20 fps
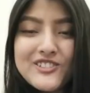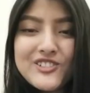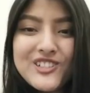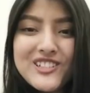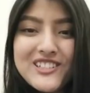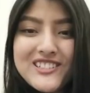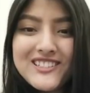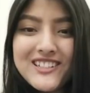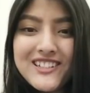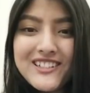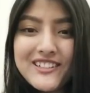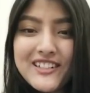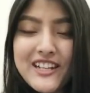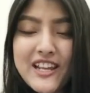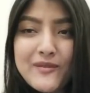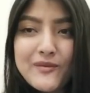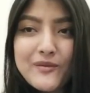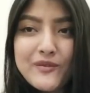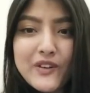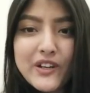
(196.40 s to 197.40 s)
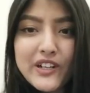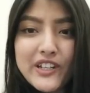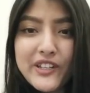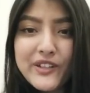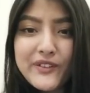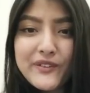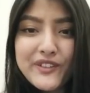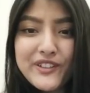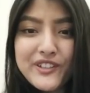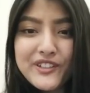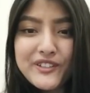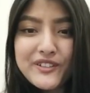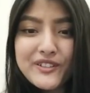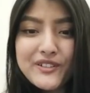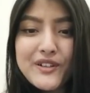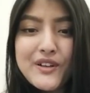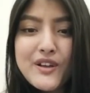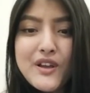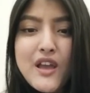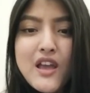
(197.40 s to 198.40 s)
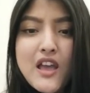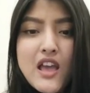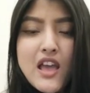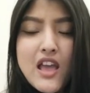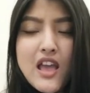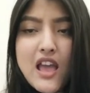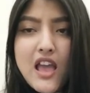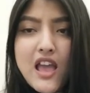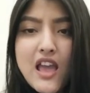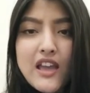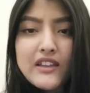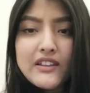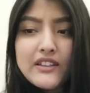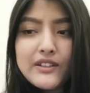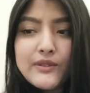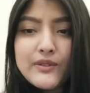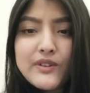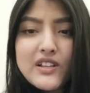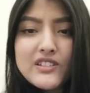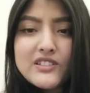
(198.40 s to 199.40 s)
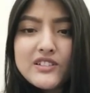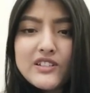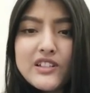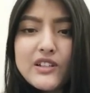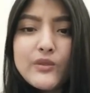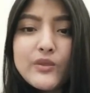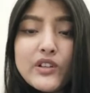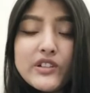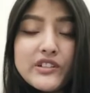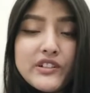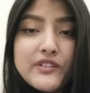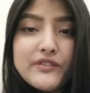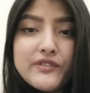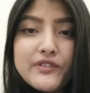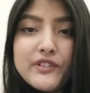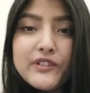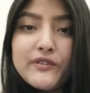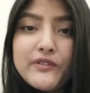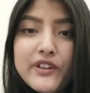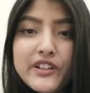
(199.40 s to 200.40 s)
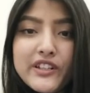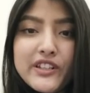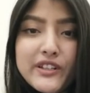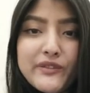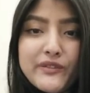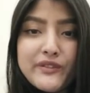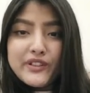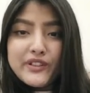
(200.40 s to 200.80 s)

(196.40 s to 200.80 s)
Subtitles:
really short time working with you. And it was really wonderful working